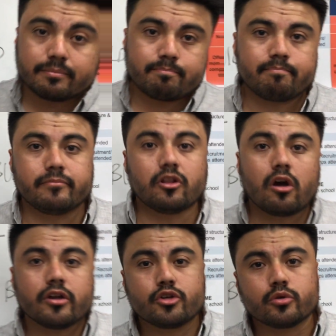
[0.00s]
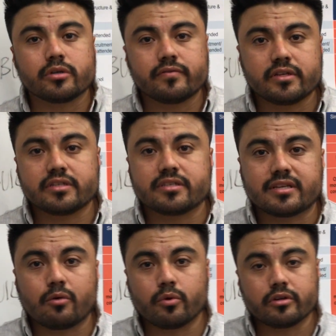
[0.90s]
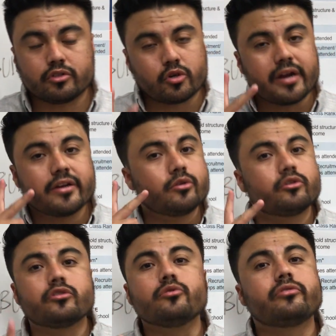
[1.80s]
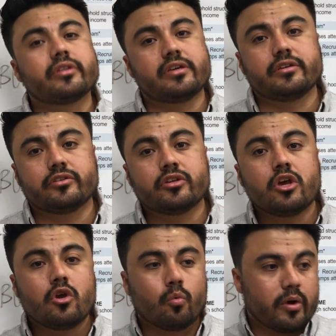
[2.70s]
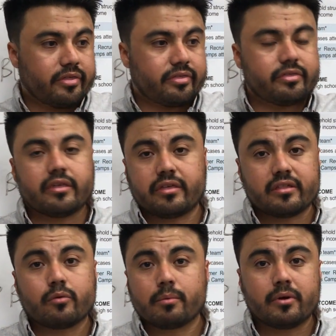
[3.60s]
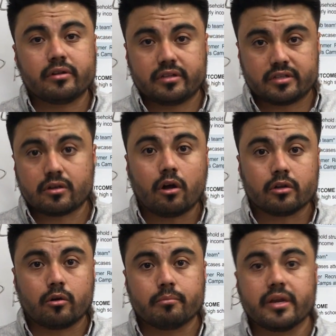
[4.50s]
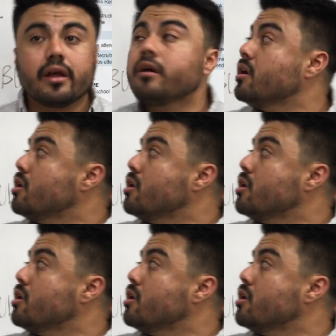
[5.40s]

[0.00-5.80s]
the long and short of it is that we're trying to do two things with the thing that we're building that's called Combina.